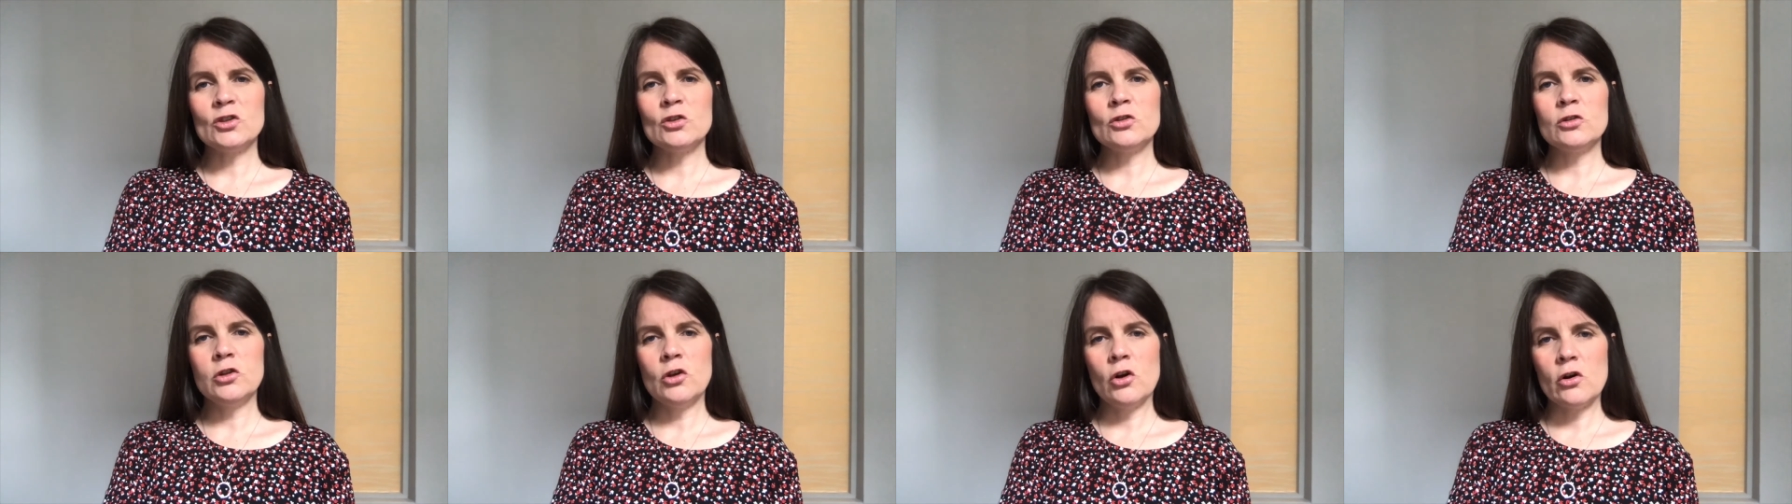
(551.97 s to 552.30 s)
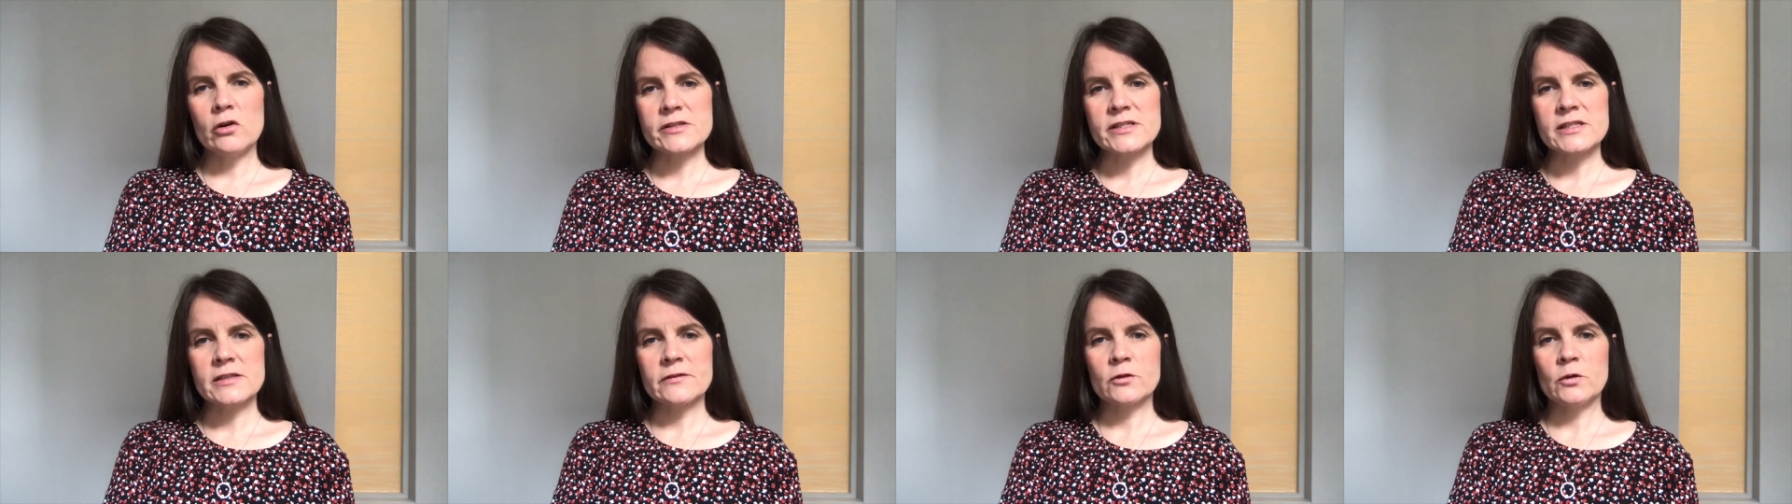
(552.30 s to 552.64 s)

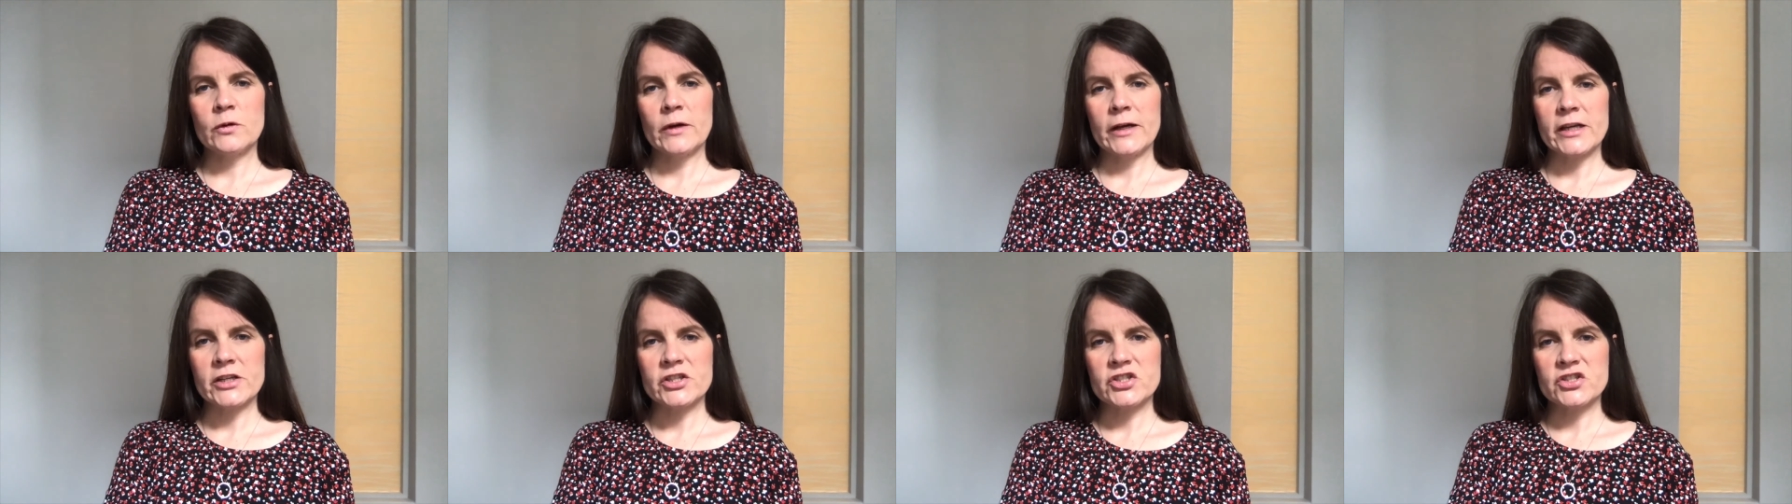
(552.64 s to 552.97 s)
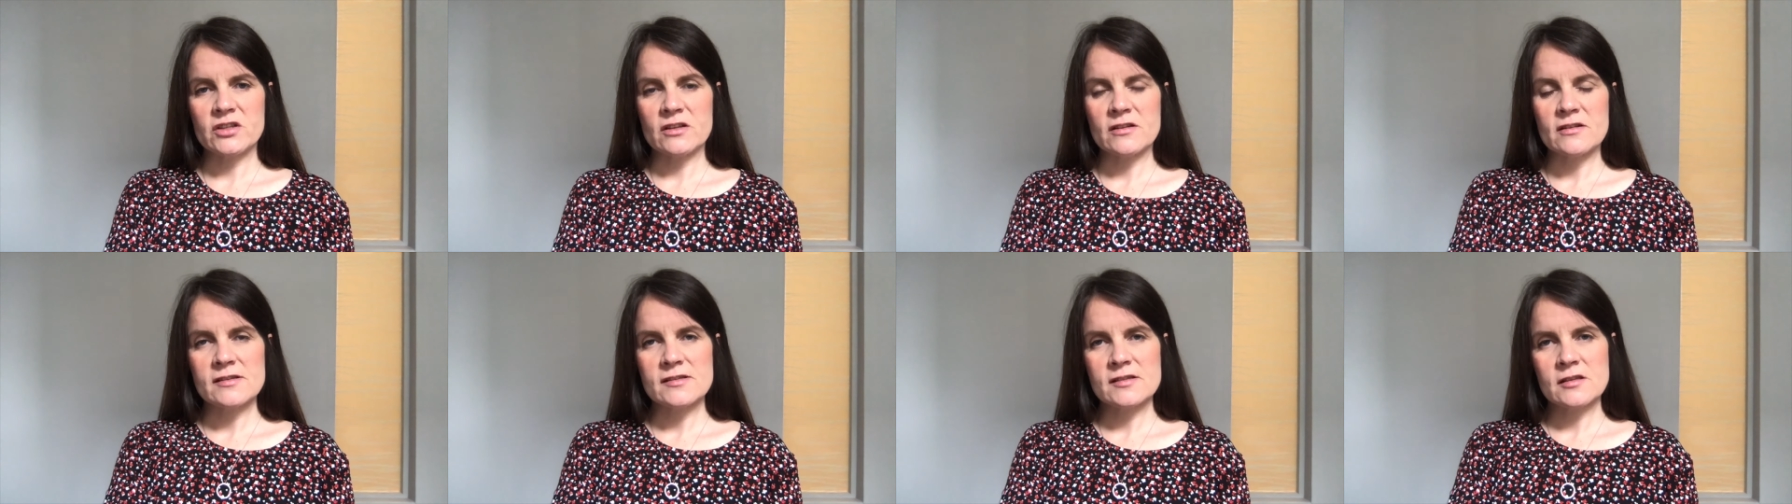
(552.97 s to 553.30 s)
lots of
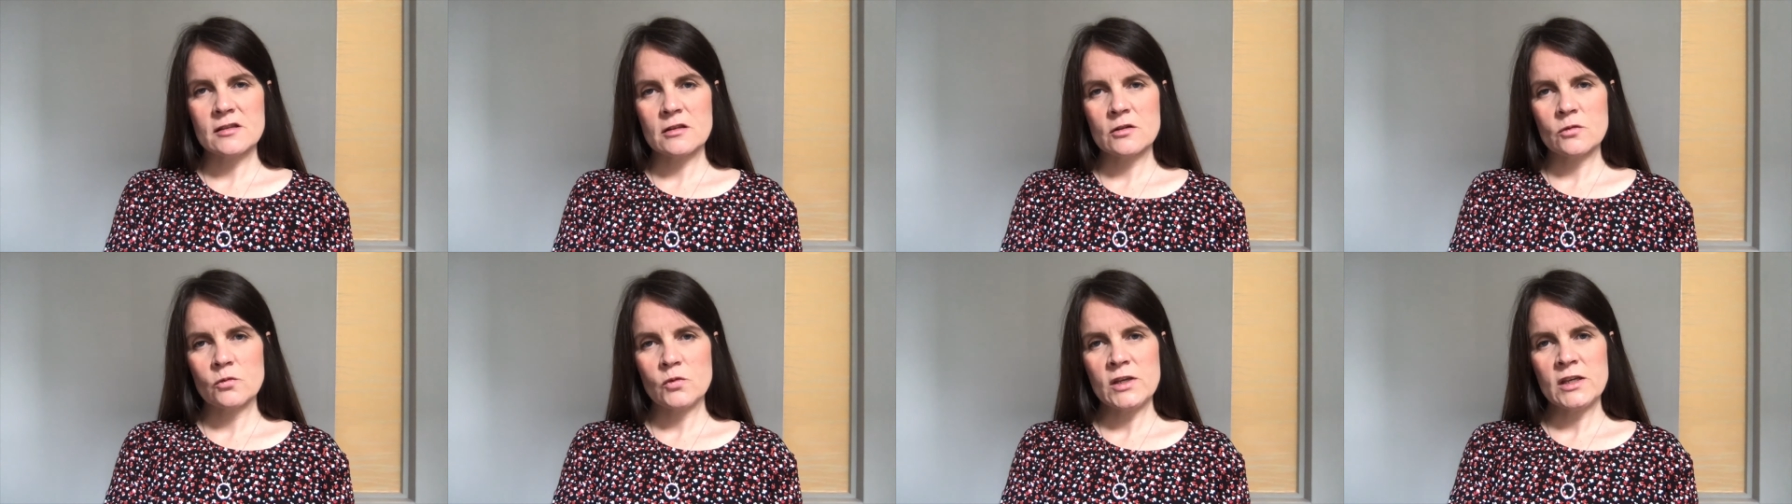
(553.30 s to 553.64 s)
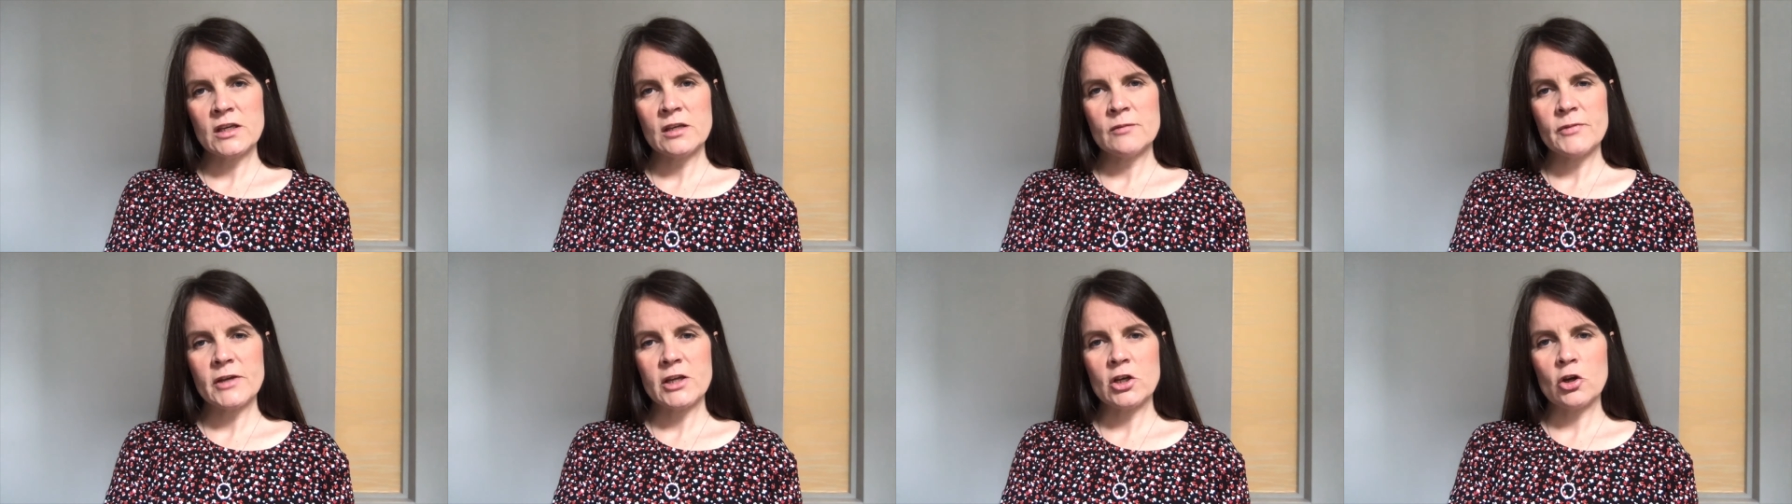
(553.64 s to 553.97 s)
questions so that we can be